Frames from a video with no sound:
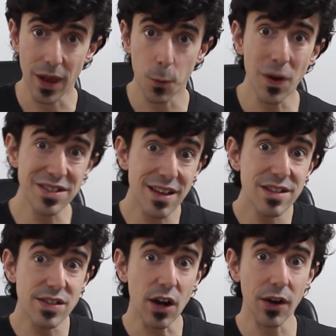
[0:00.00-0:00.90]
with it. Once
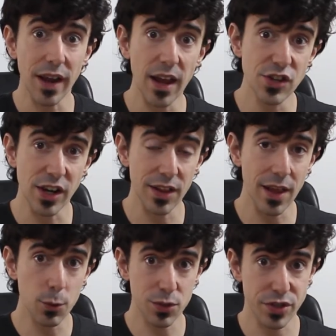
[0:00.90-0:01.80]
they start engaging it,
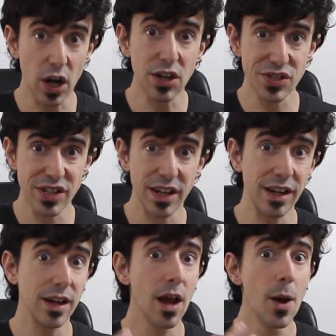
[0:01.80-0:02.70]
they will start
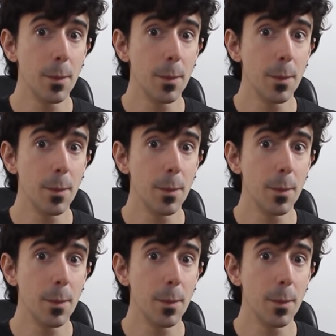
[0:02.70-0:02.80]
seeing it